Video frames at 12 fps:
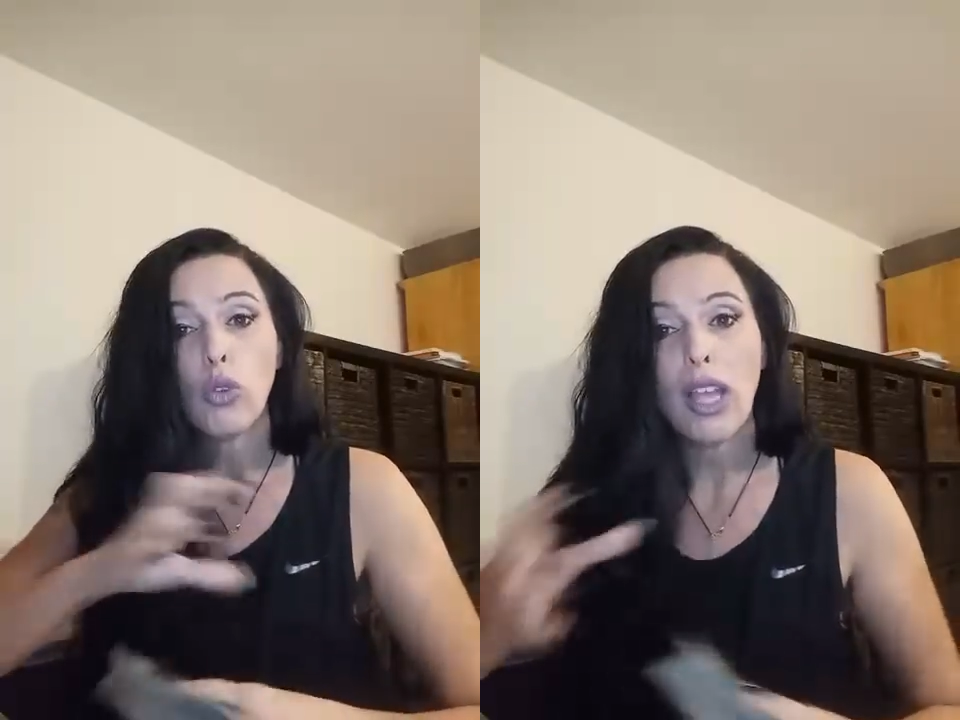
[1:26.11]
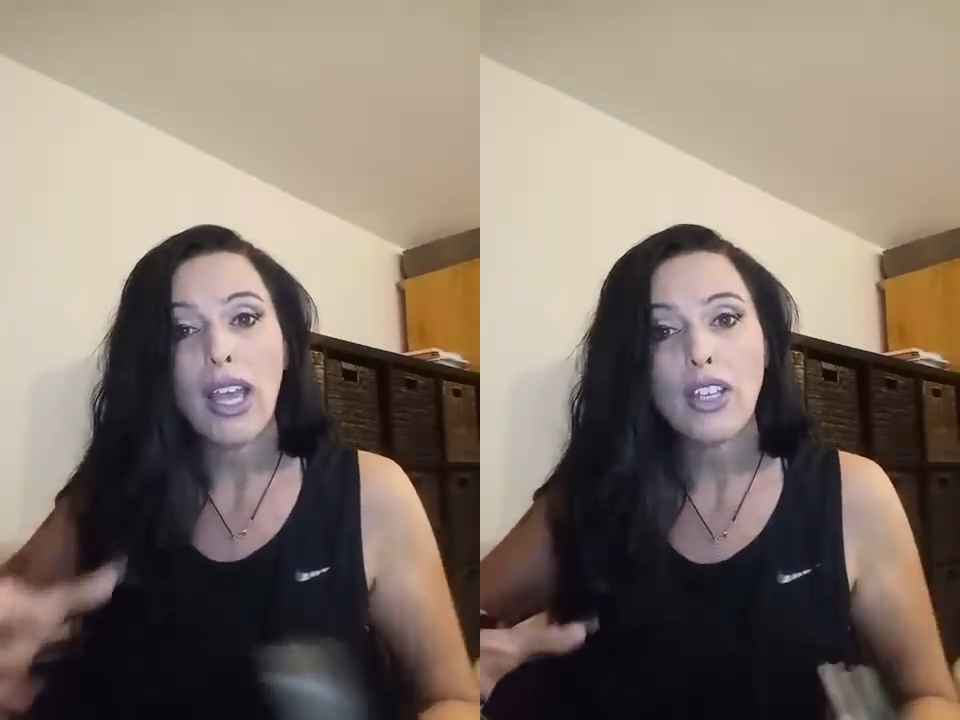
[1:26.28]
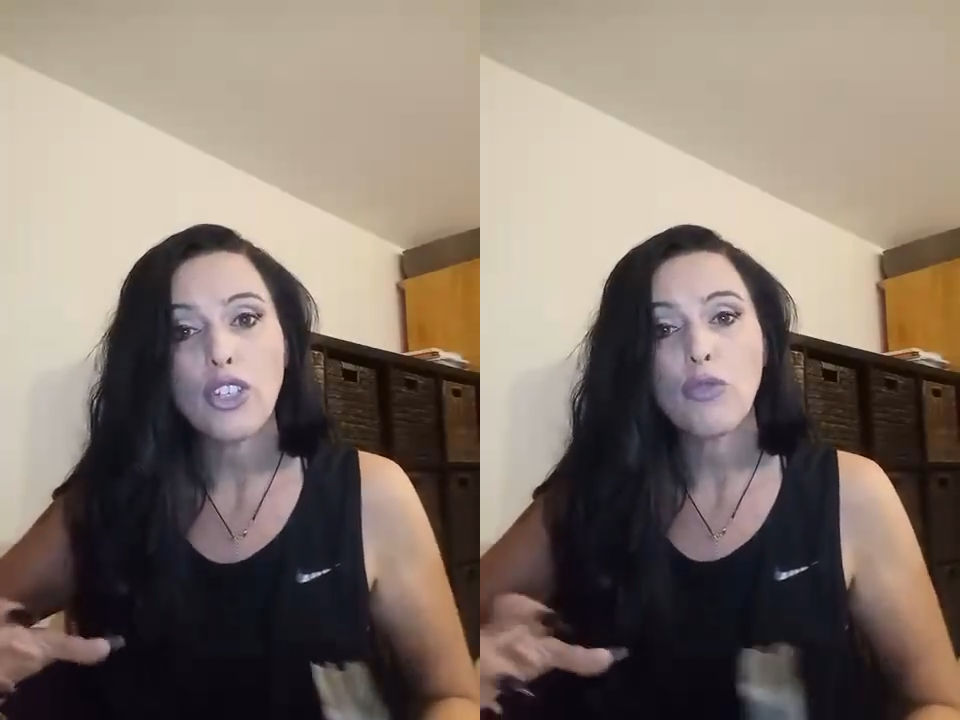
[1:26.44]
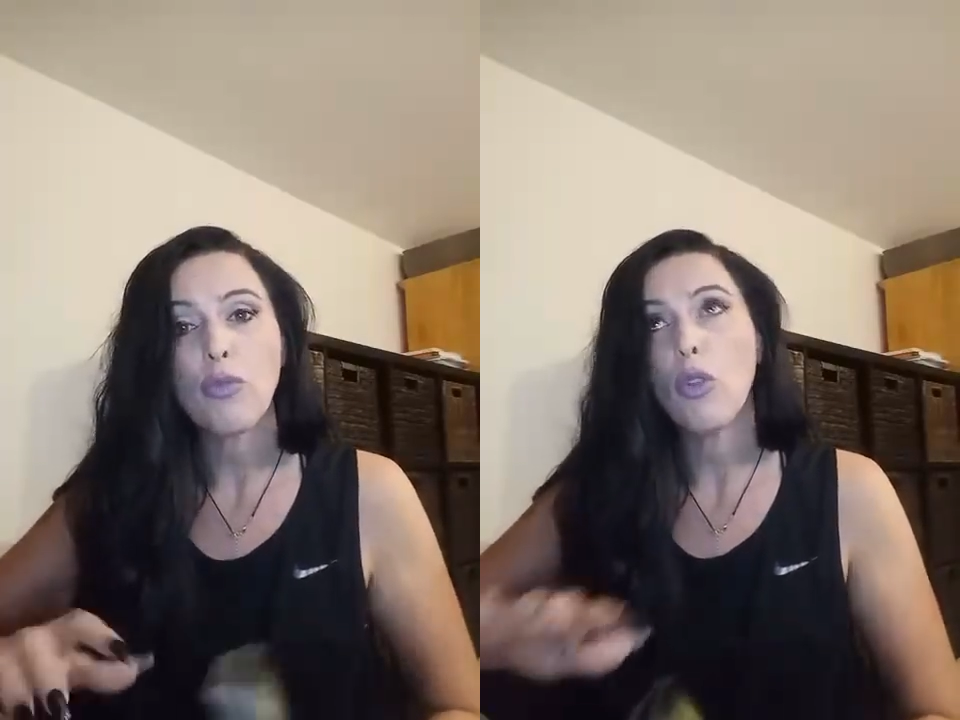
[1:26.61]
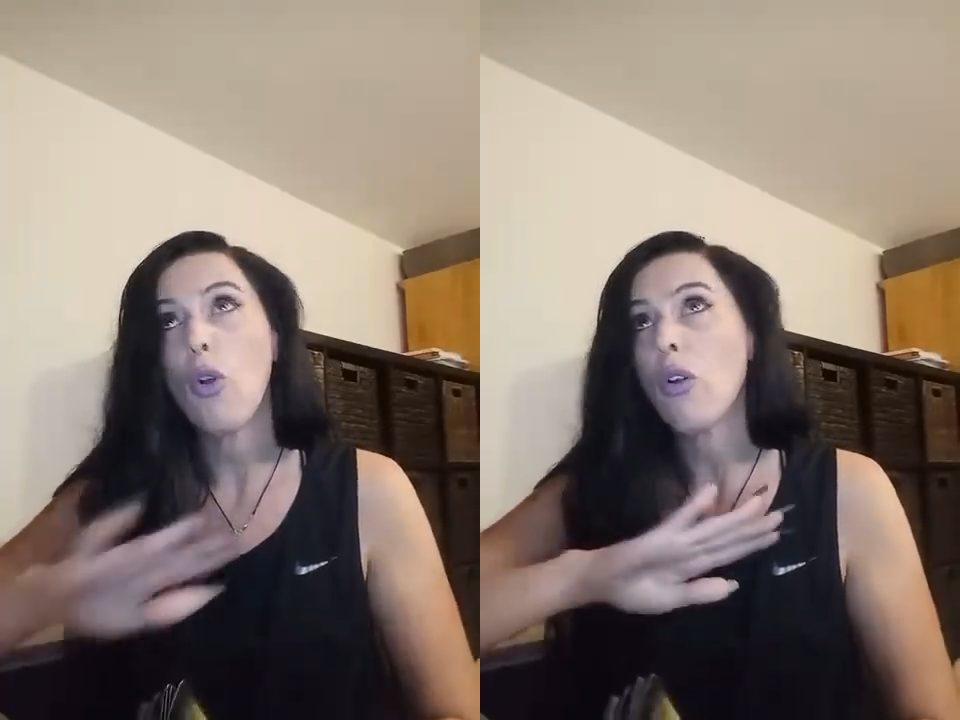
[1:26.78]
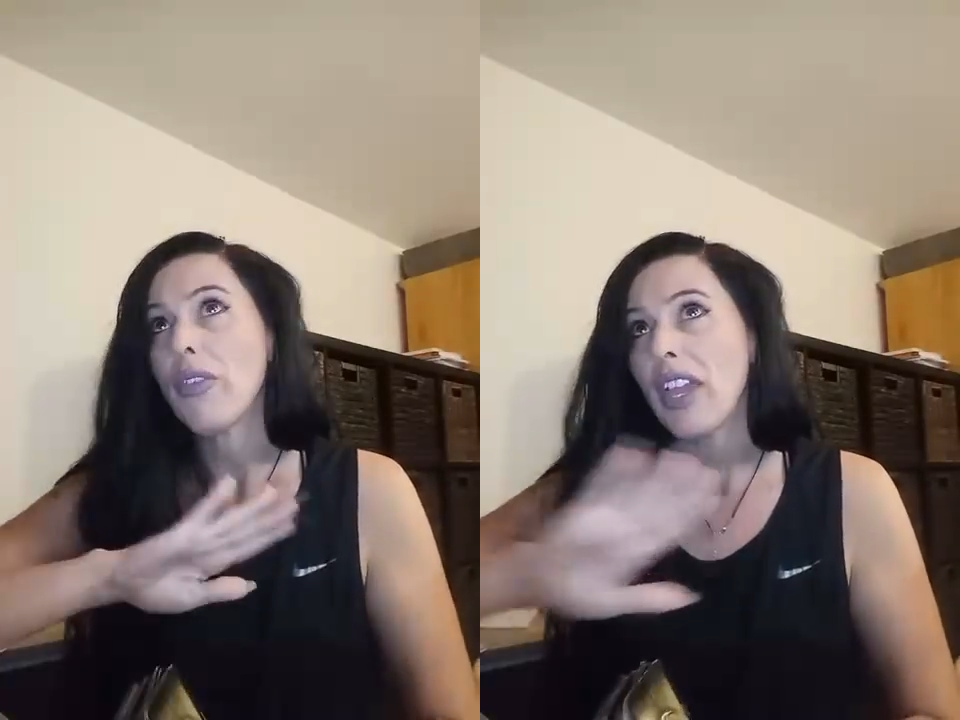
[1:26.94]
large
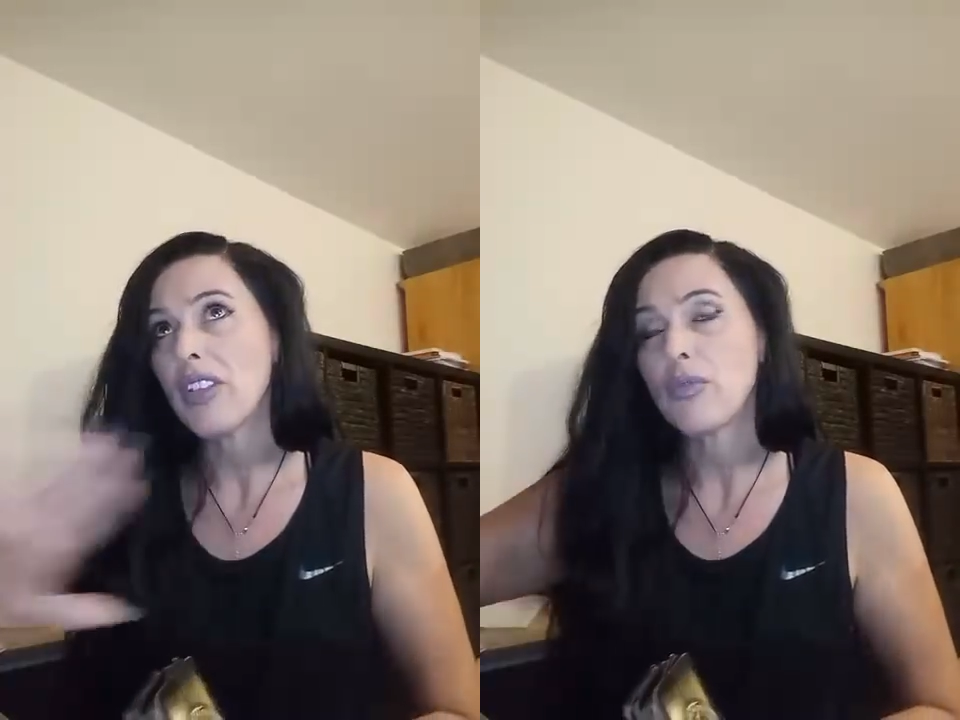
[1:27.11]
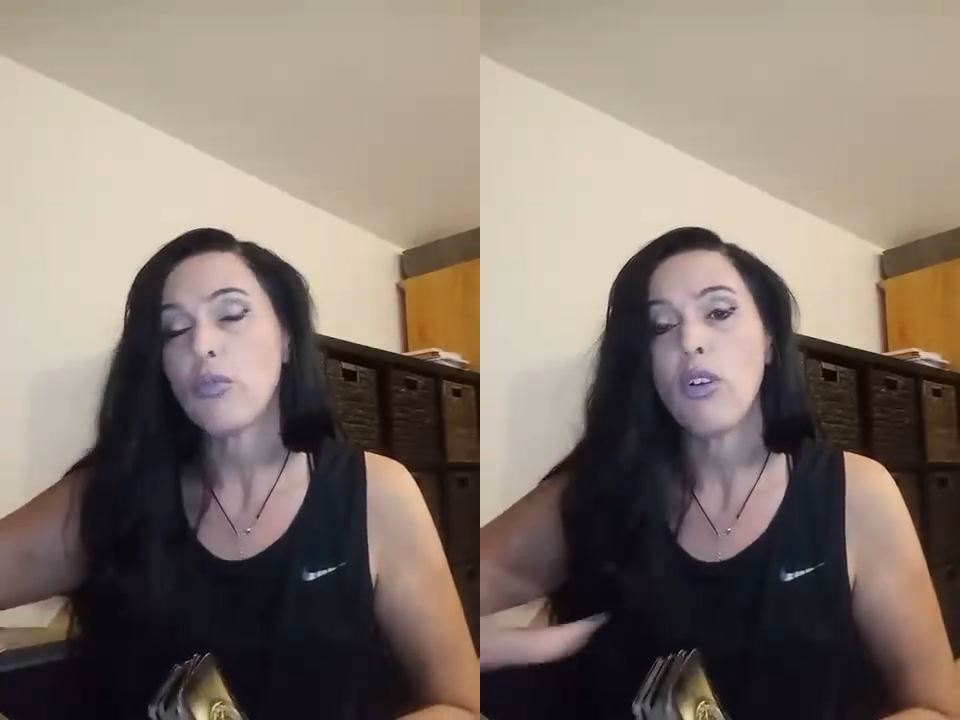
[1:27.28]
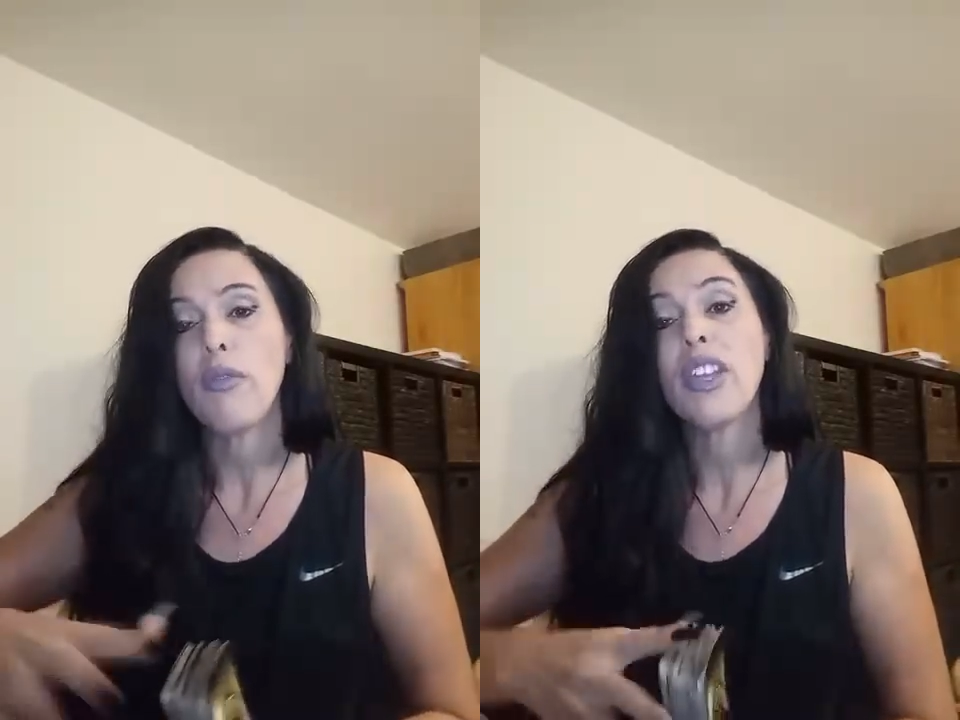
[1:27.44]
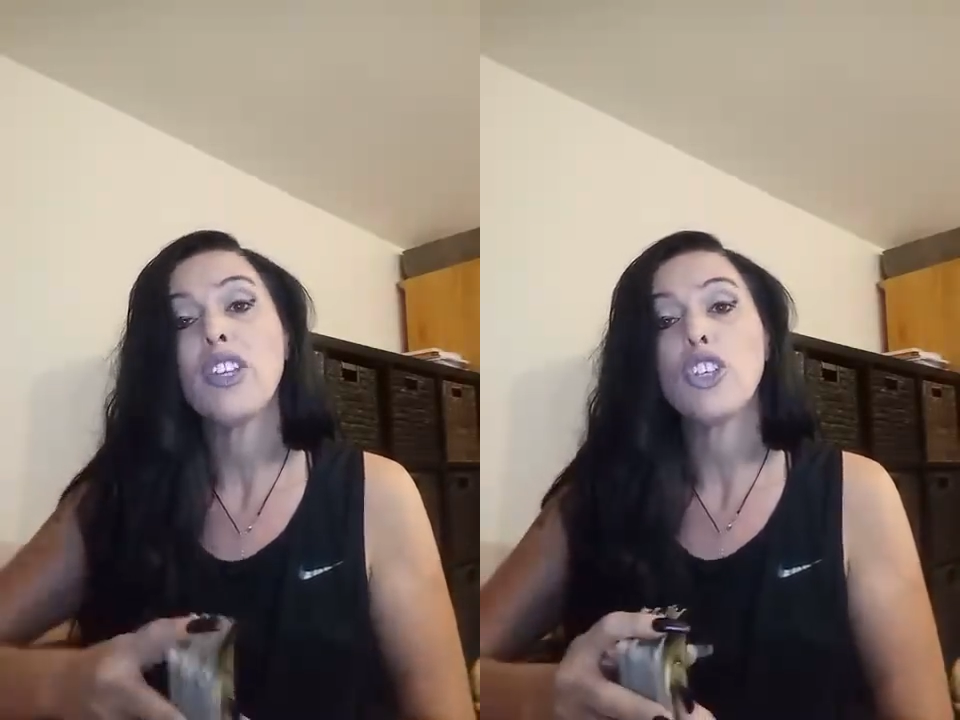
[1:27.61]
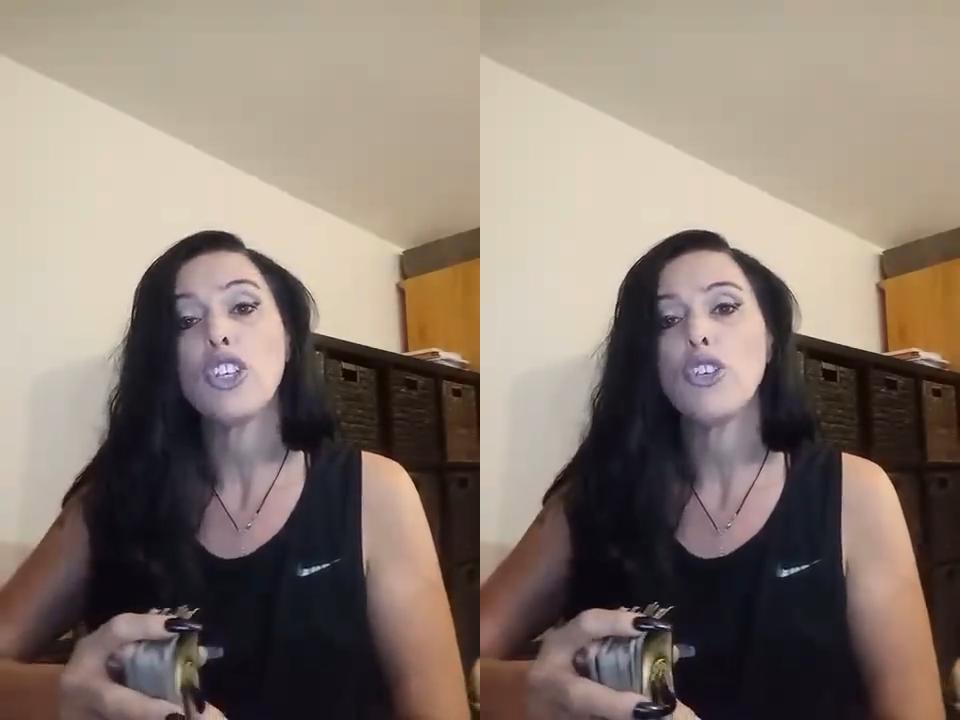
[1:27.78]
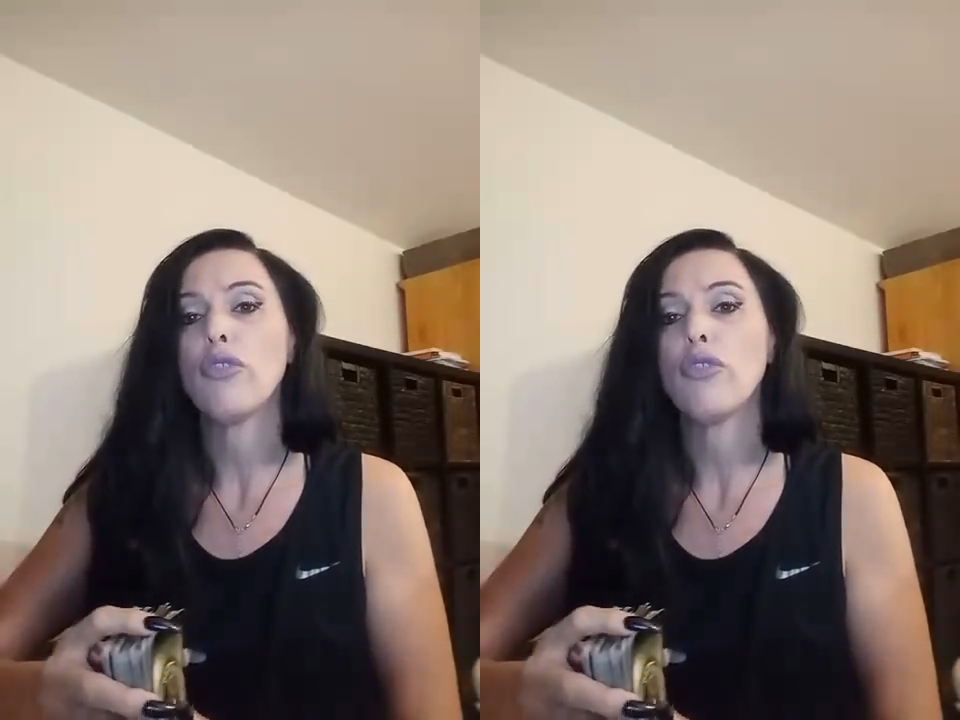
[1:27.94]
block that is preventing